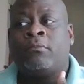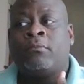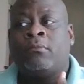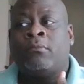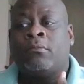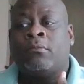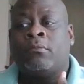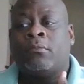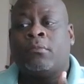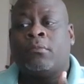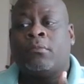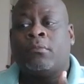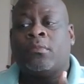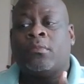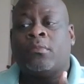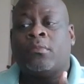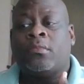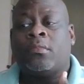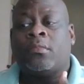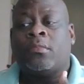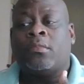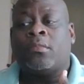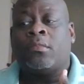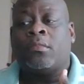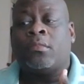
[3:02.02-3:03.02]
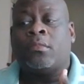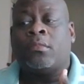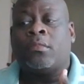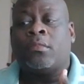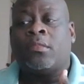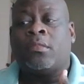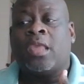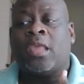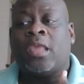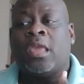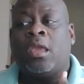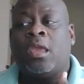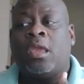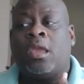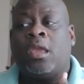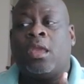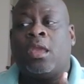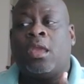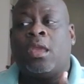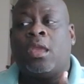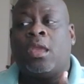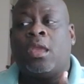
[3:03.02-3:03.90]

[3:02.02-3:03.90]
No one is speaking in this clip.